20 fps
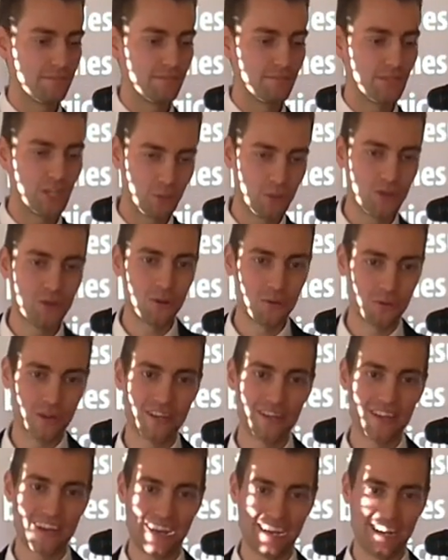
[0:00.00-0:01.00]
that we
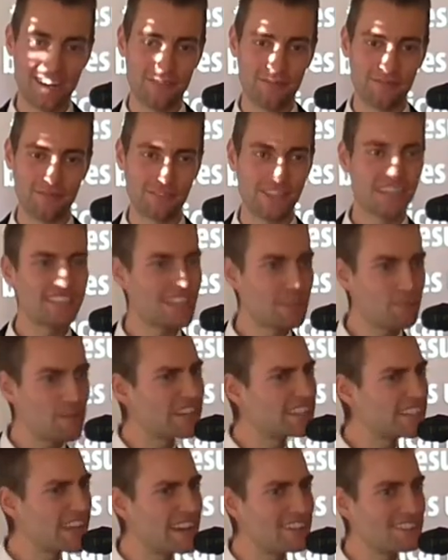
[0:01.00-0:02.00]
already have. Does that make
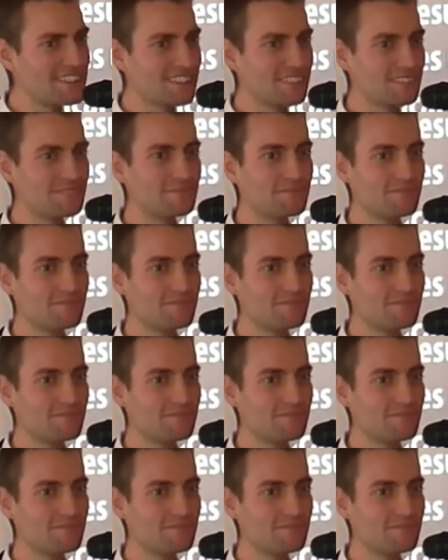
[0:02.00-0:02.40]
sense?